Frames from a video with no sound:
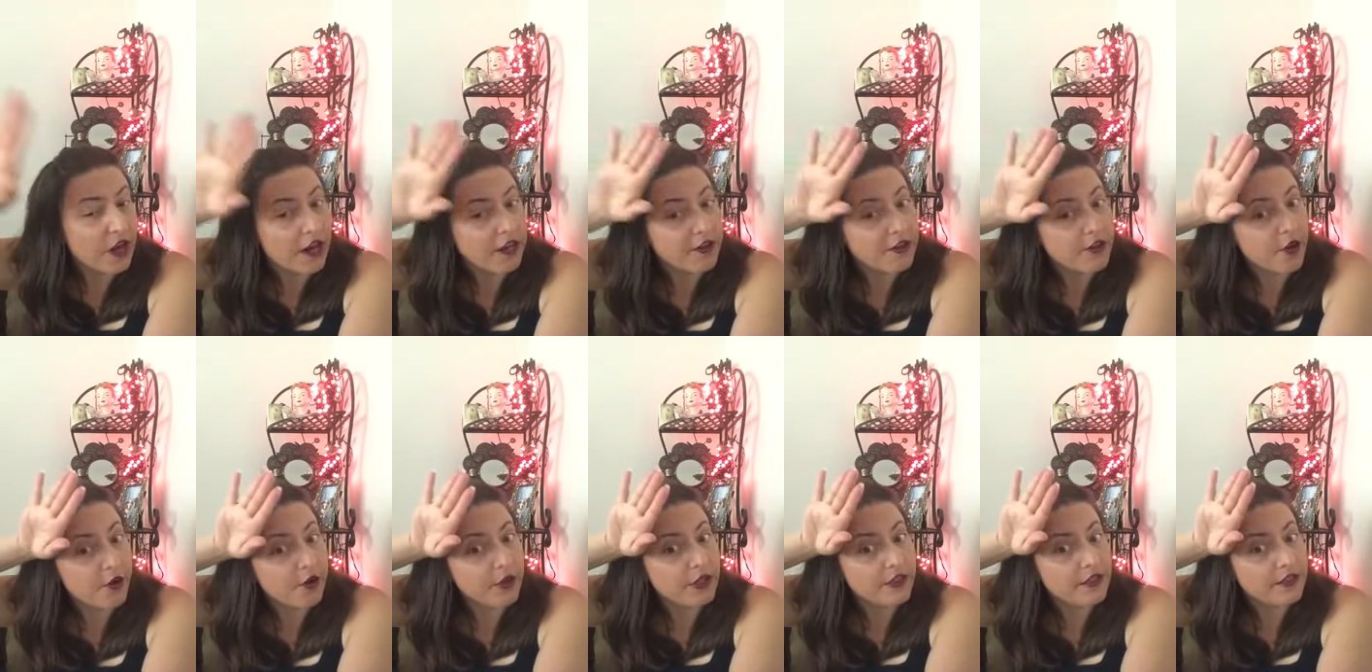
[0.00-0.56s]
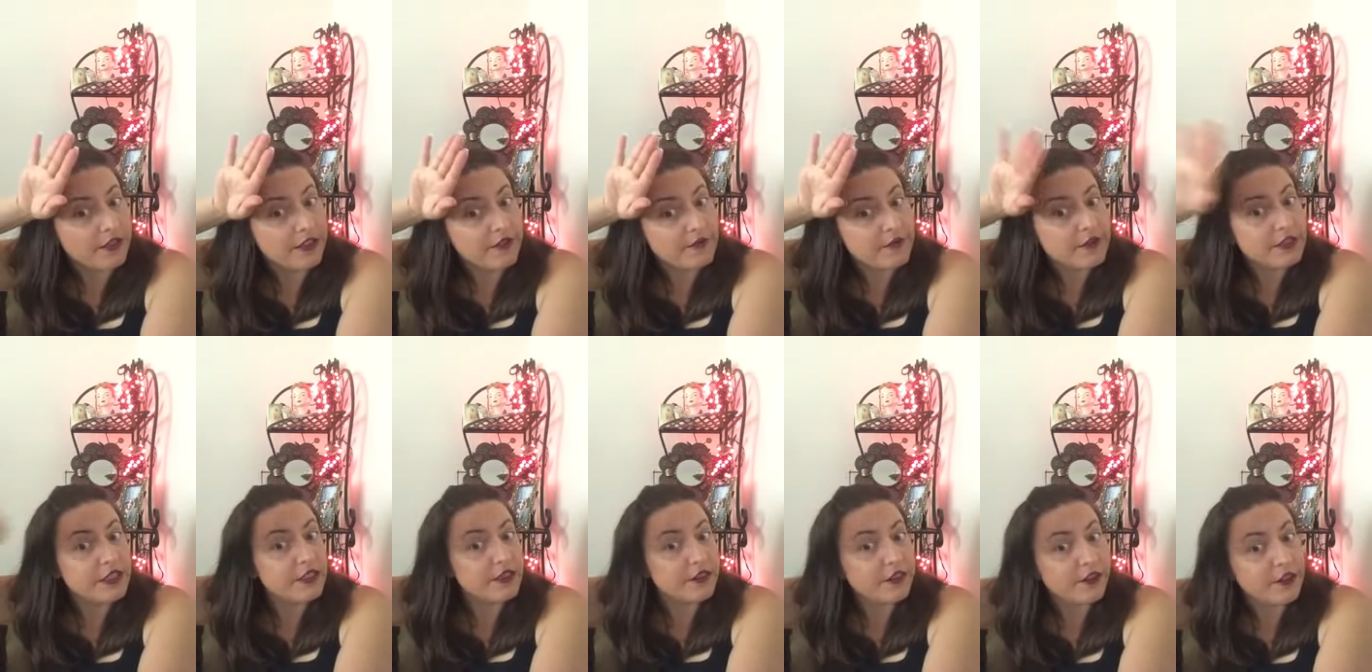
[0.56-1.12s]
I know it
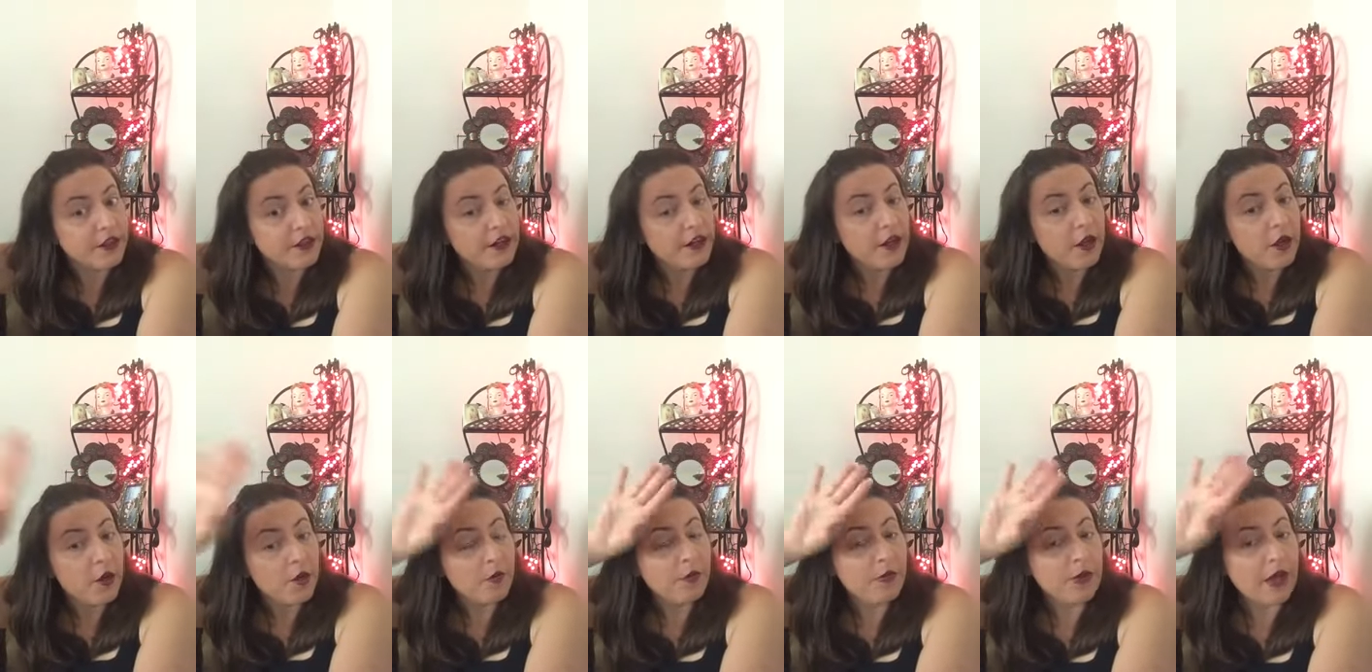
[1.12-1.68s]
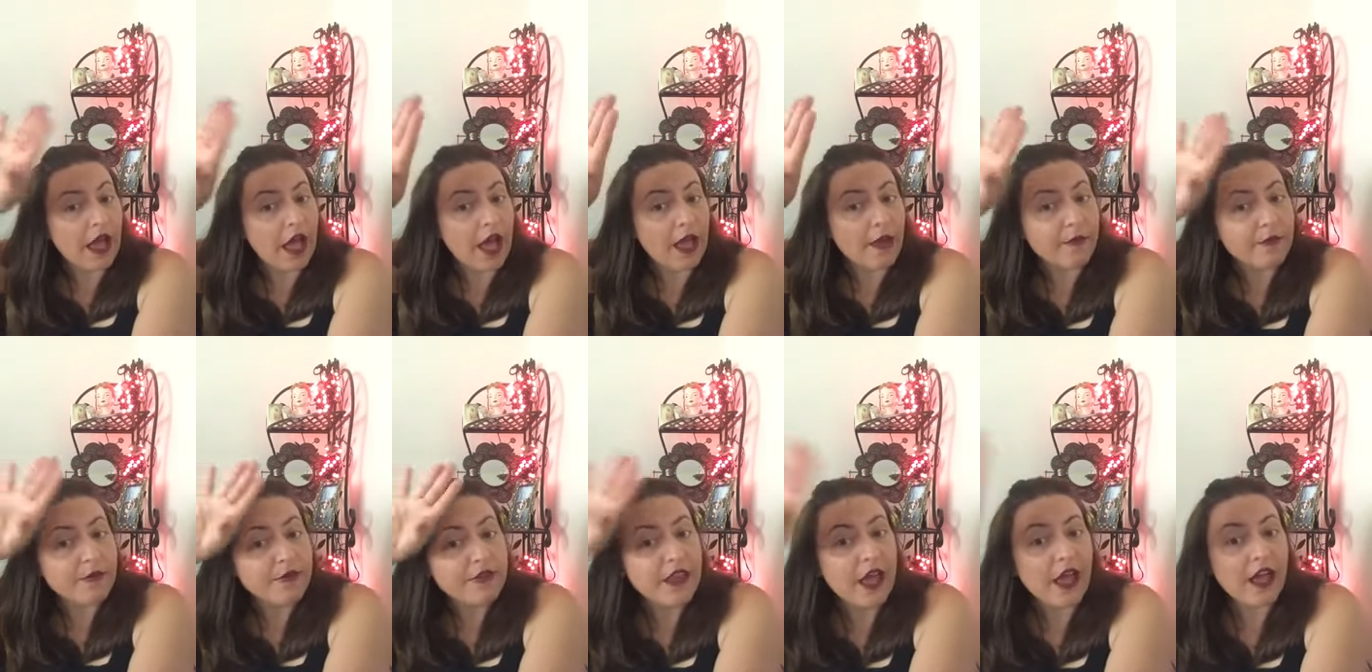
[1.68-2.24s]
lives here, but
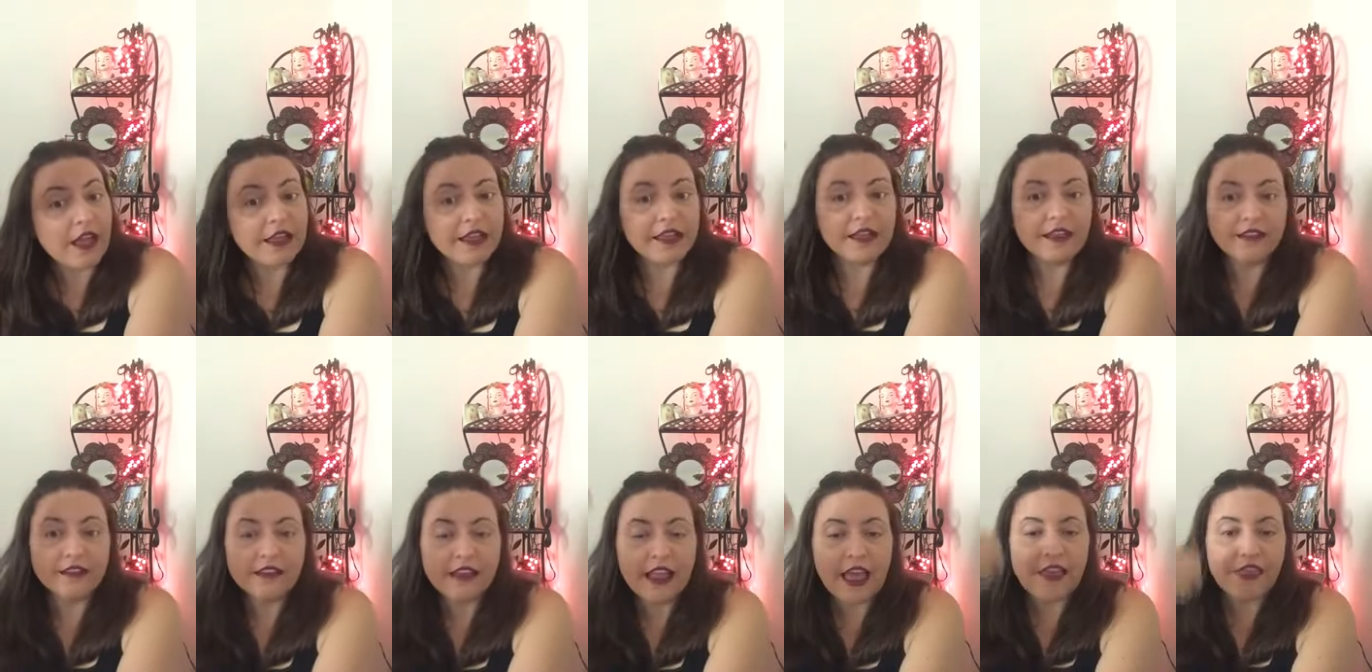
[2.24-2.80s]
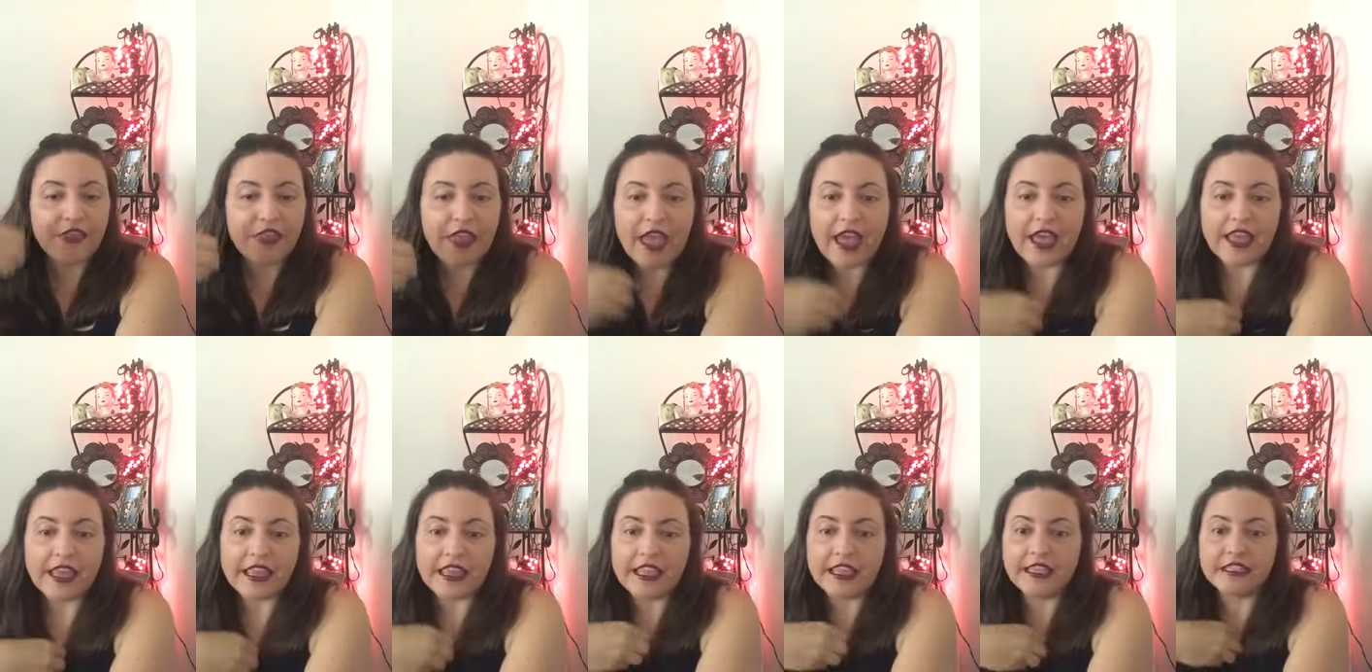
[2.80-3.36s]
I'm not going to let
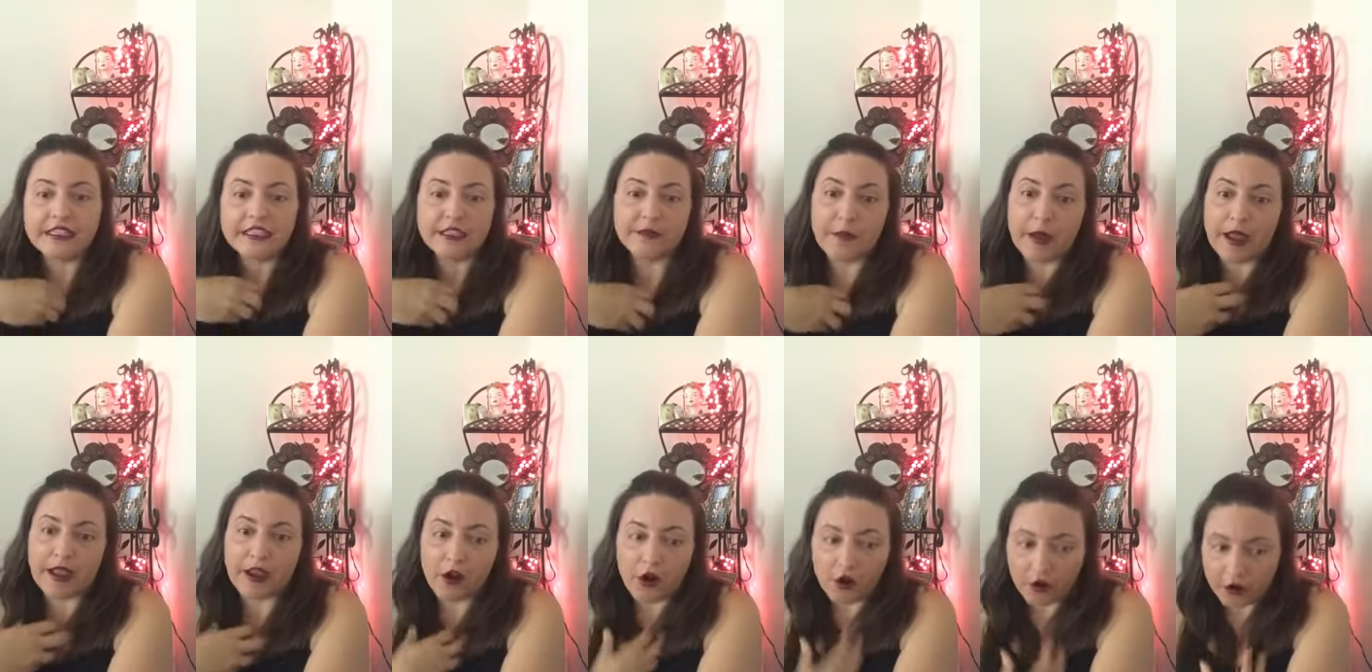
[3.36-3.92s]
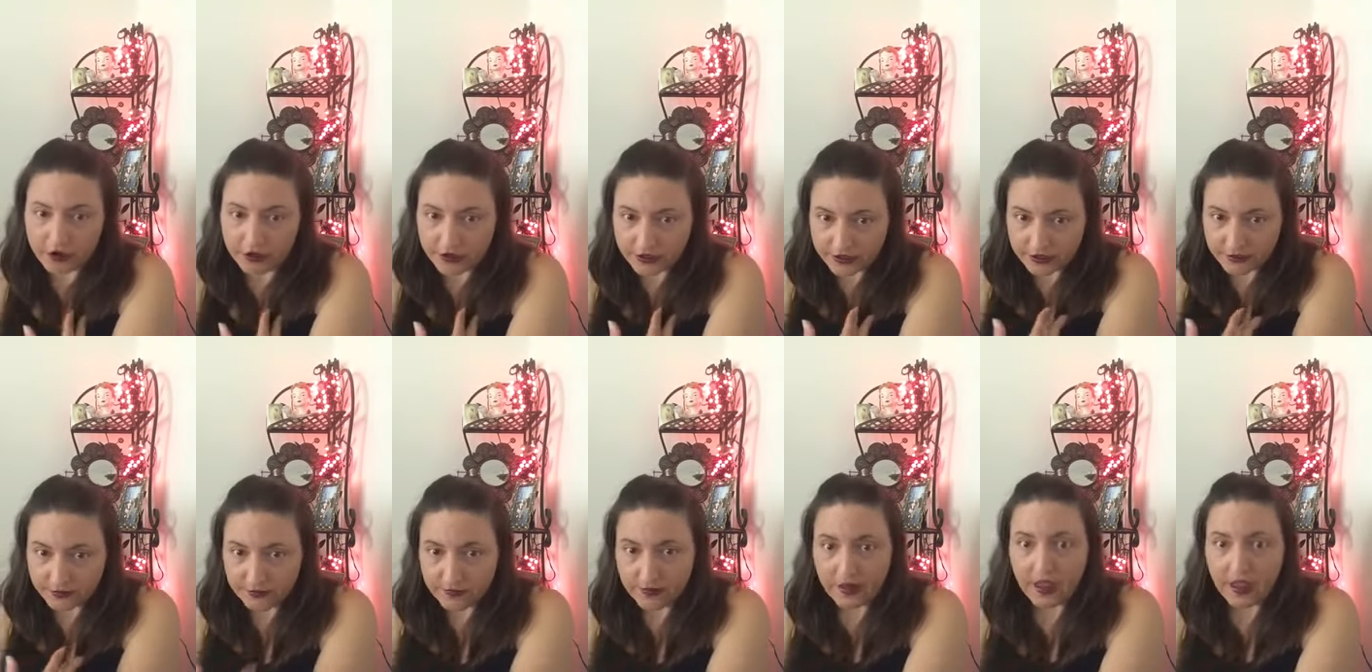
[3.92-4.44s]
that into my heart.